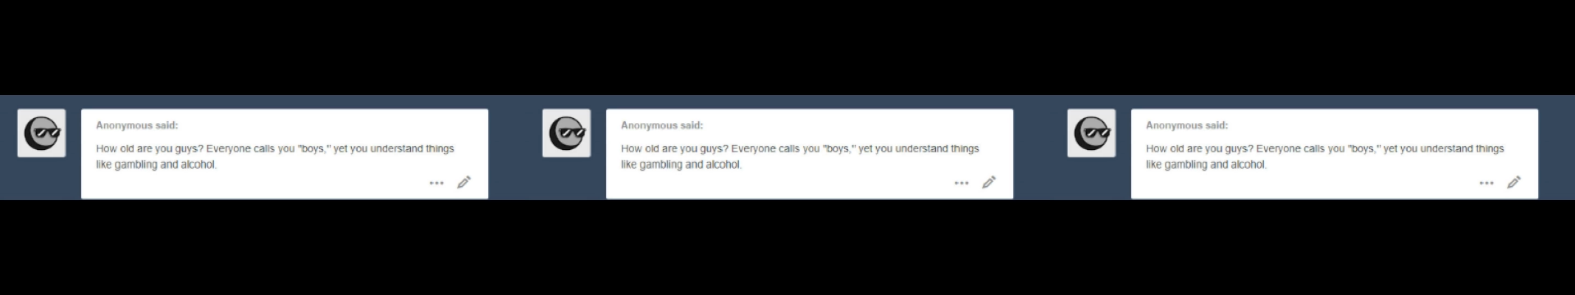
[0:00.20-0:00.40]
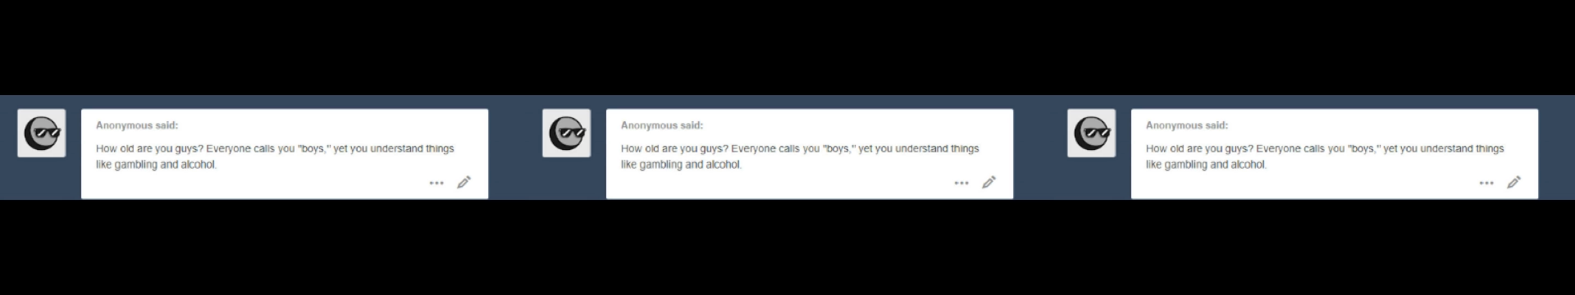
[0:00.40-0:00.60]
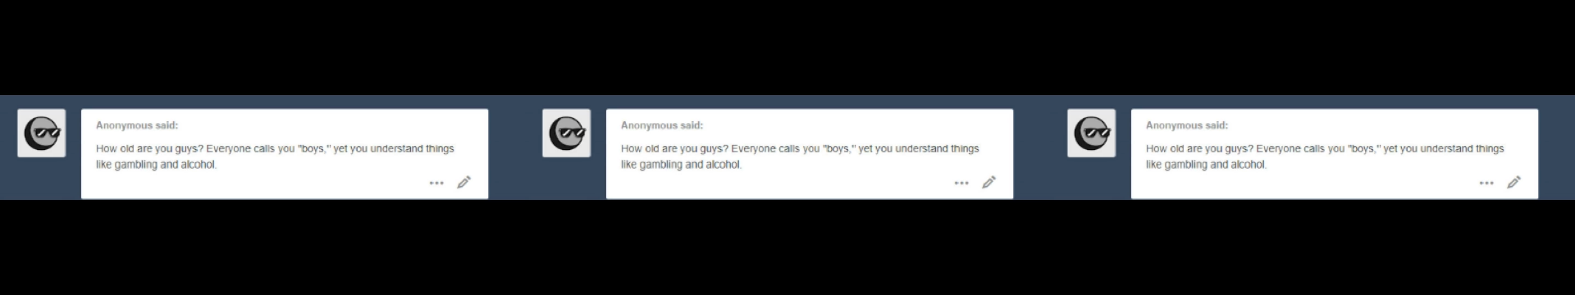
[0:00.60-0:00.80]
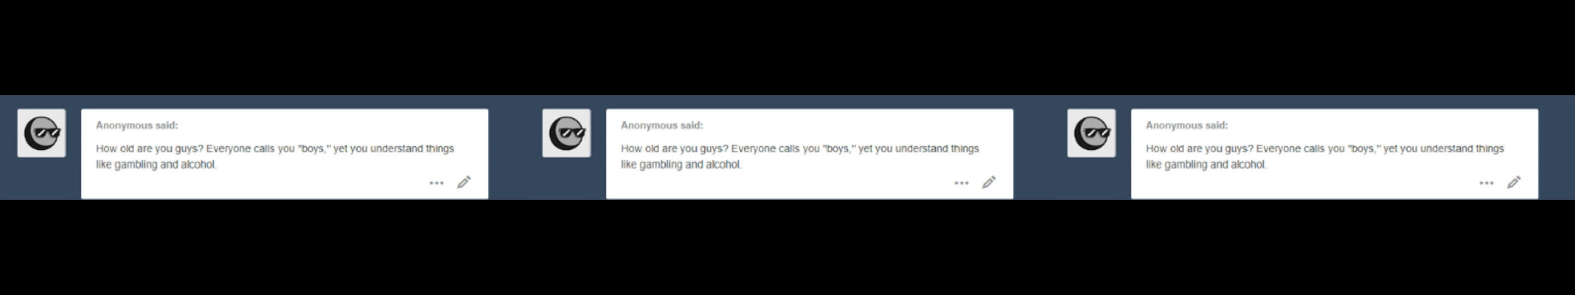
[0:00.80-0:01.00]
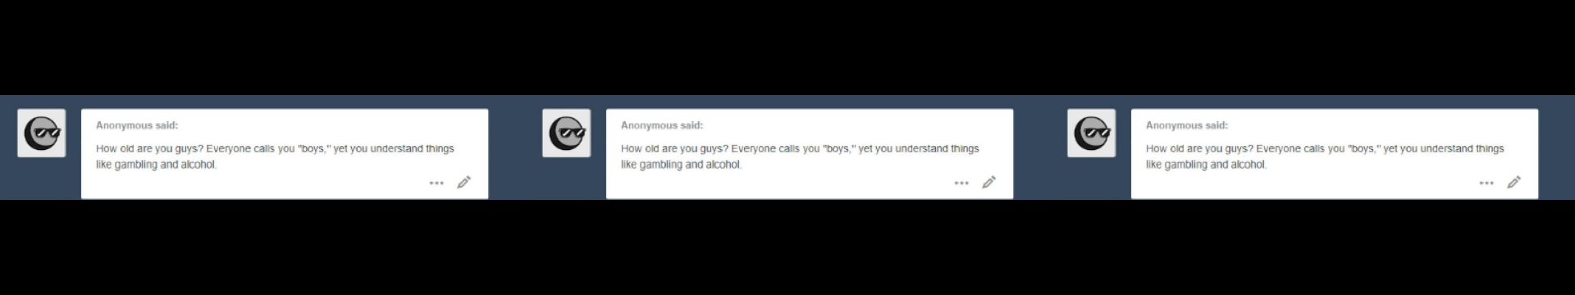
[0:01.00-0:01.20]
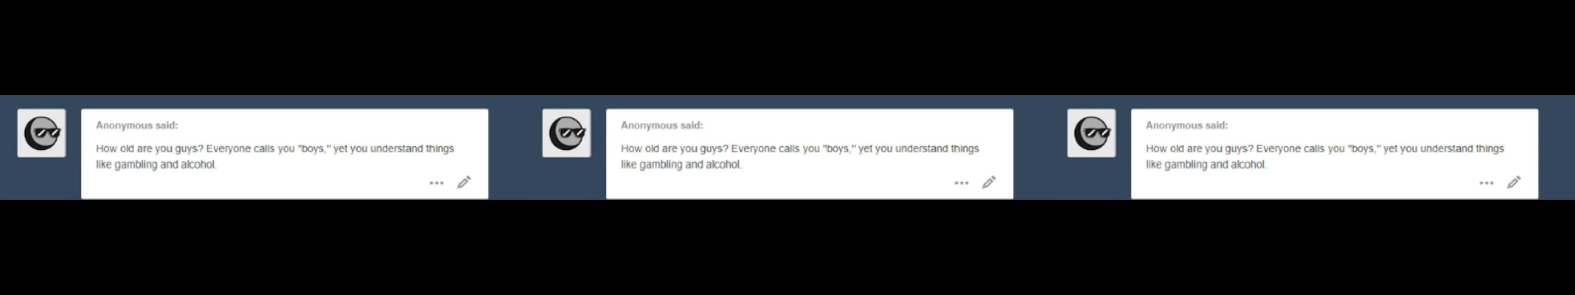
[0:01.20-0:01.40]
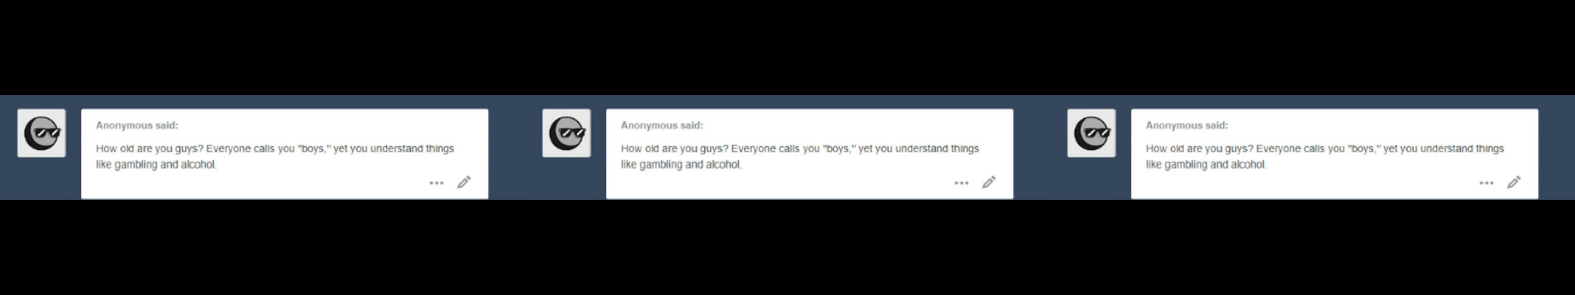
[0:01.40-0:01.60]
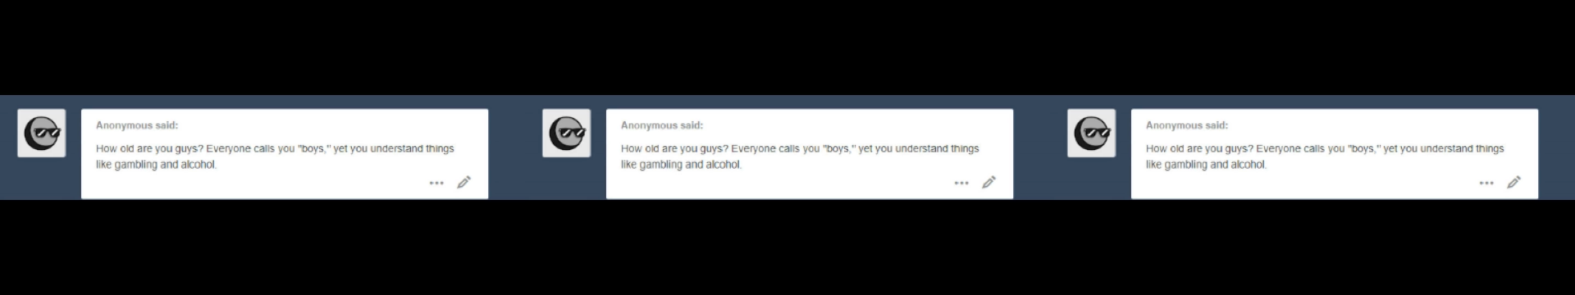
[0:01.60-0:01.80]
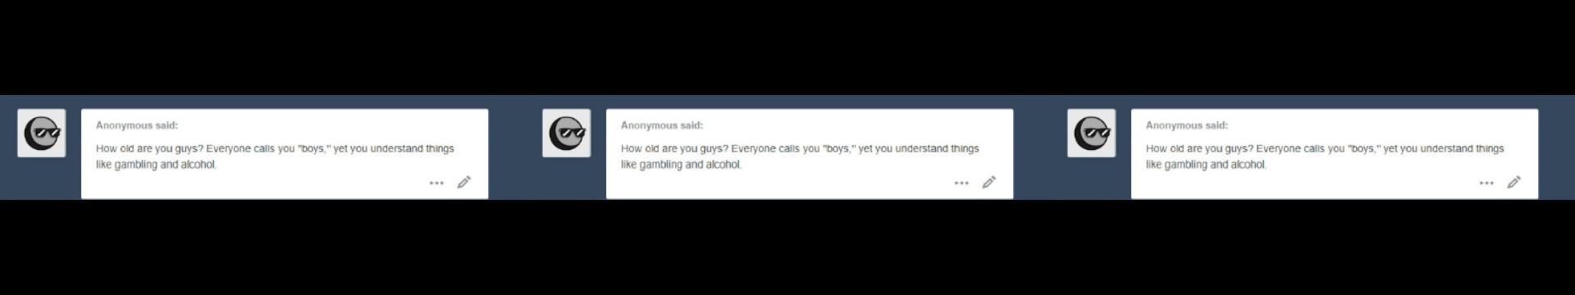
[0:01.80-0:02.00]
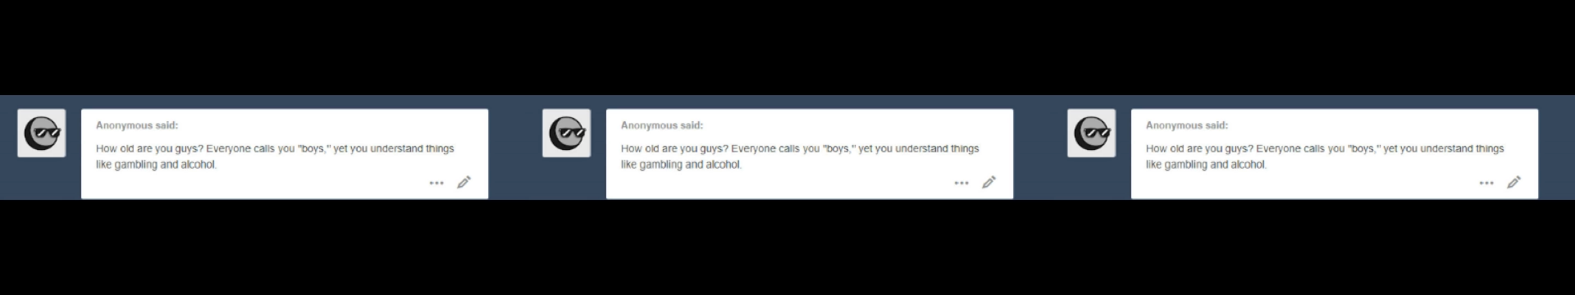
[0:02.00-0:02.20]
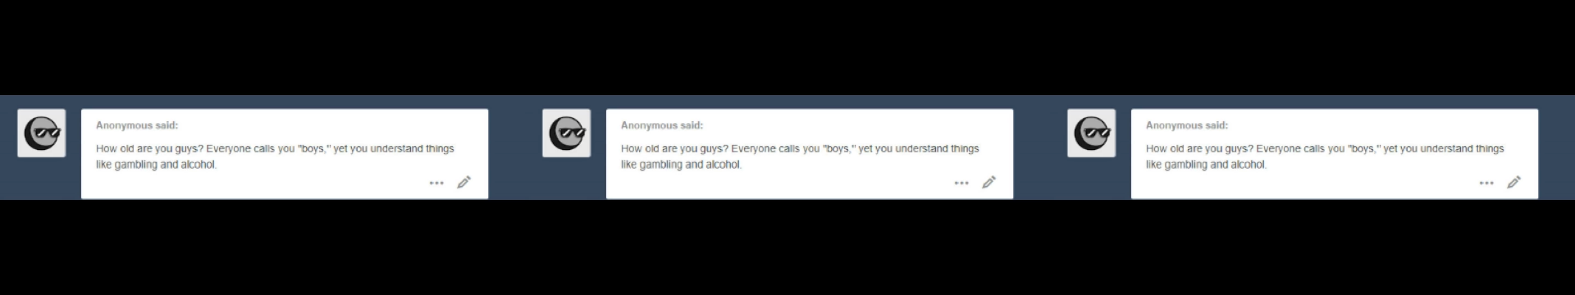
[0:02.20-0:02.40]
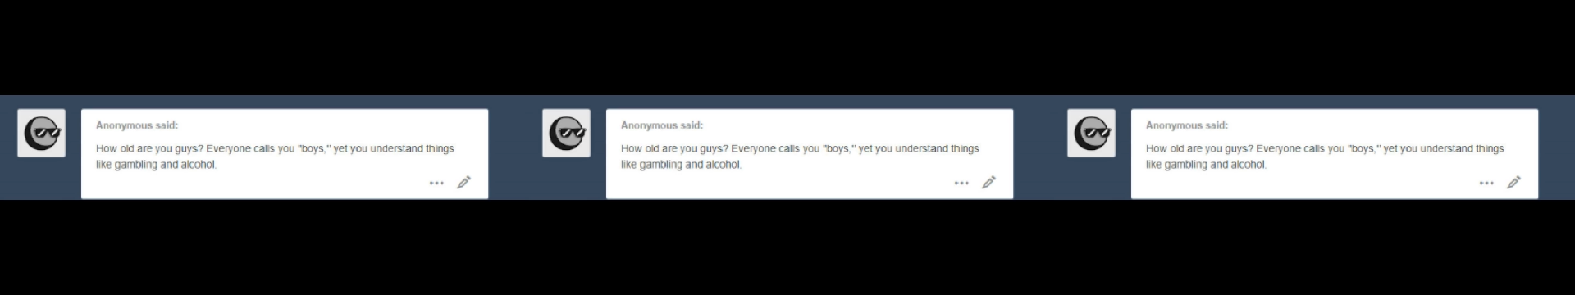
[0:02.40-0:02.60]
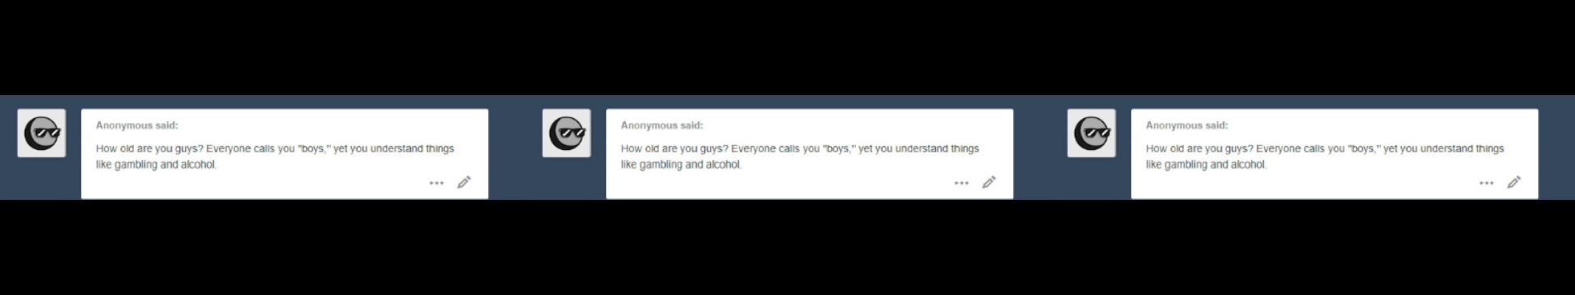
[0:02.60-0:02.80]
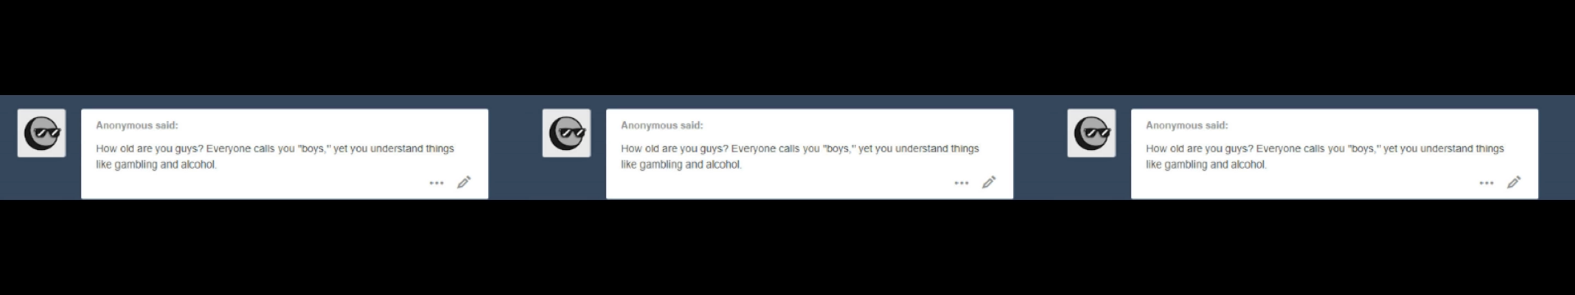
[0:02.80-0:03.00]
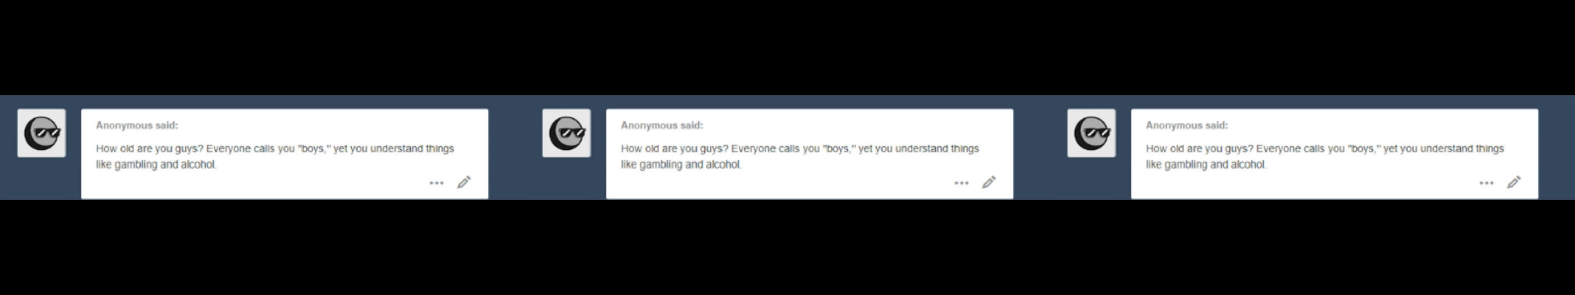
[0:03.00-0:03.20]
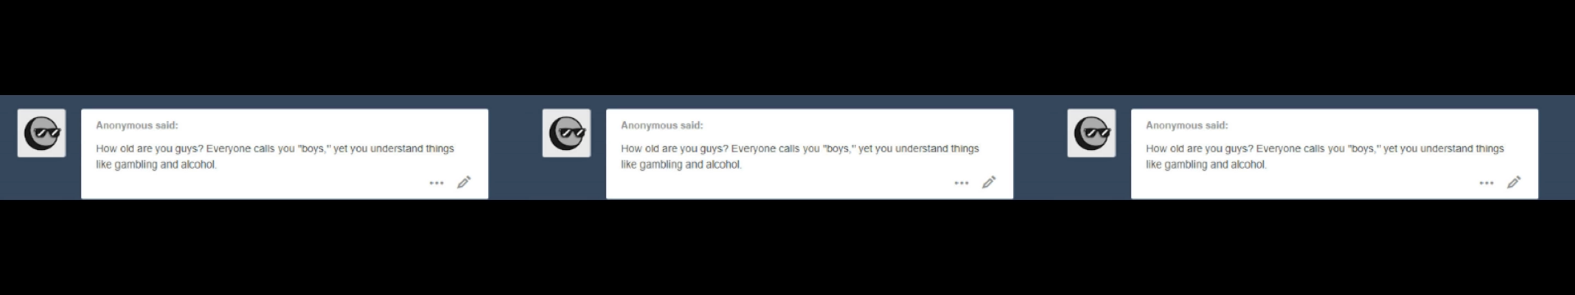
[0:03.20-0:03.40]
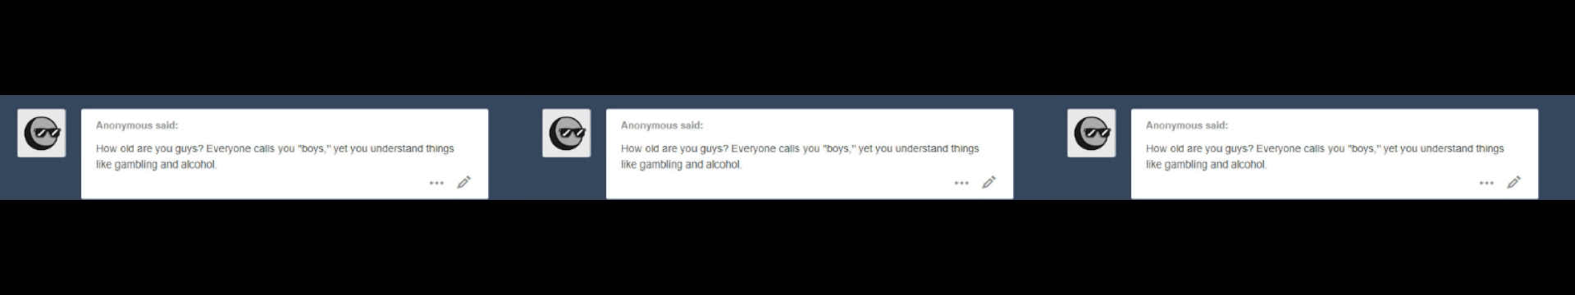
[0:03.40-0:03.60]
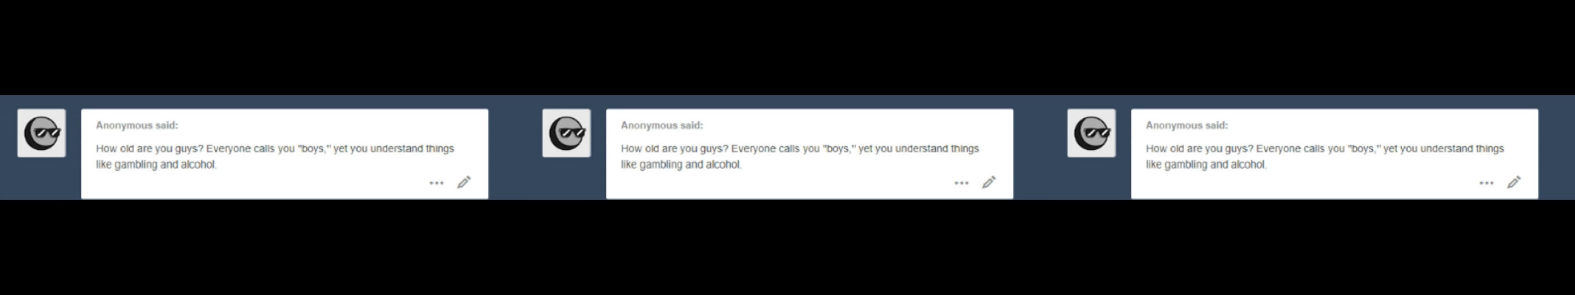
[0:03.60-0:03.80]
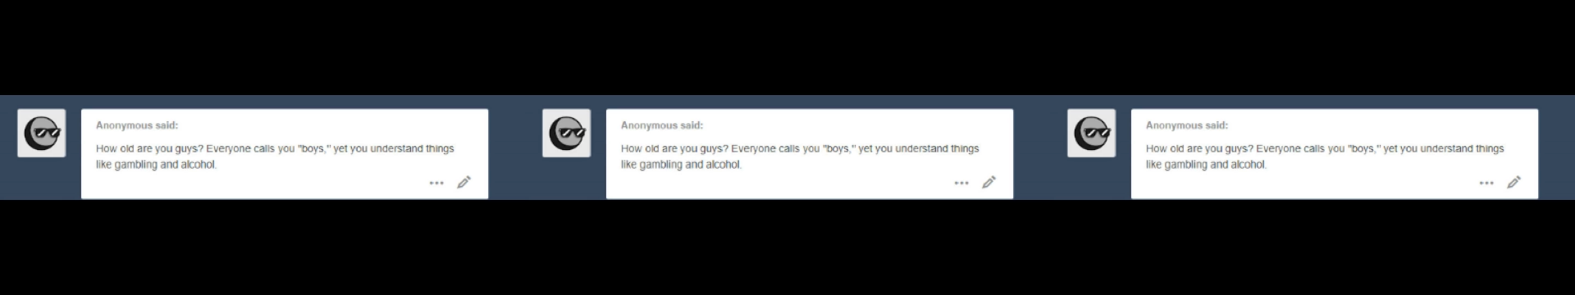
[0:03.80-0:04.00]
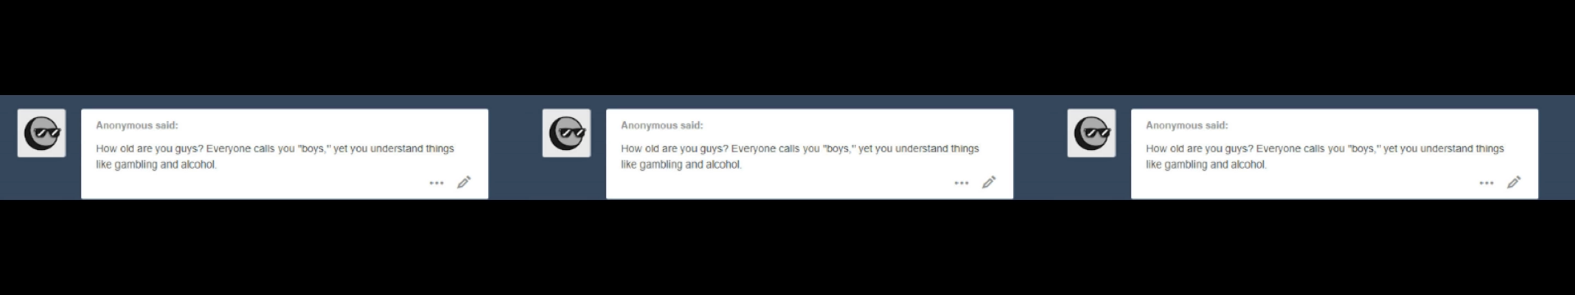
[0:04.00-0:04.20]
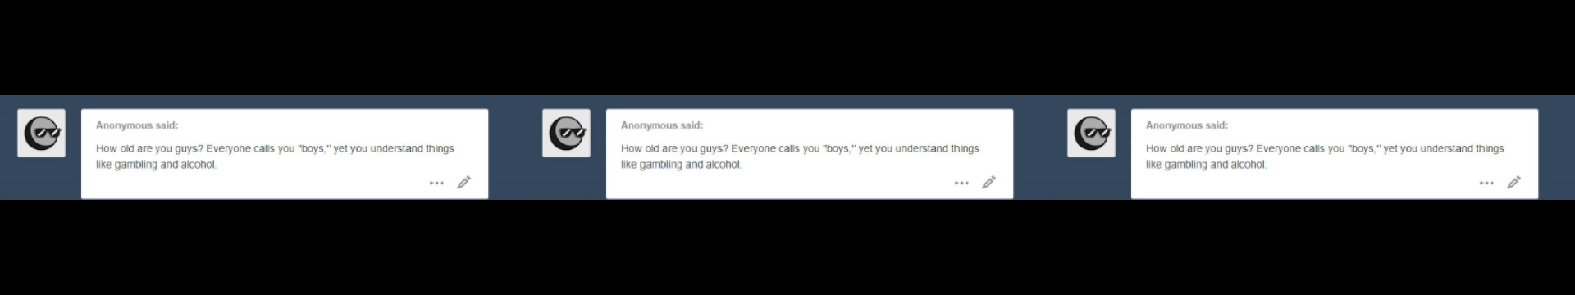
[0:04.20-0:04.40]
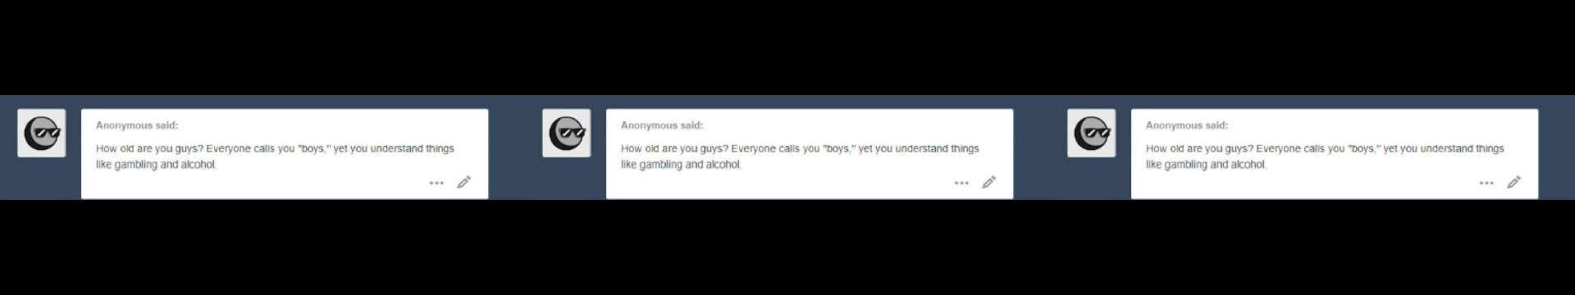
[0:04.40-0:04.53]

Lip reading: [unreadable: no face in view]